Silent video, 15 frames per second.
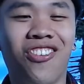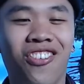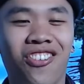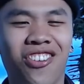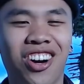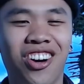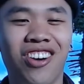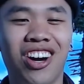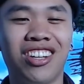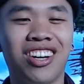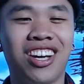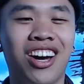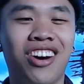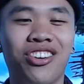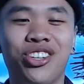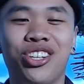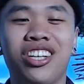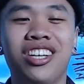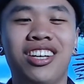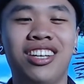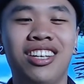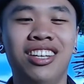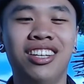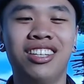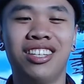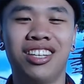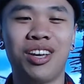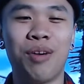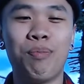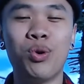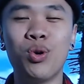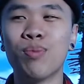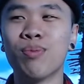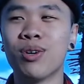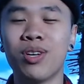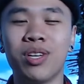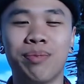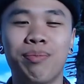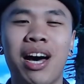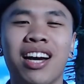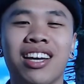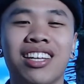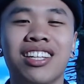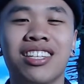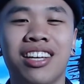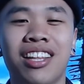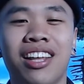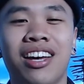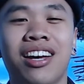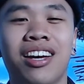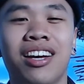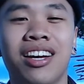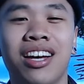Word around the couch is Puma is back into the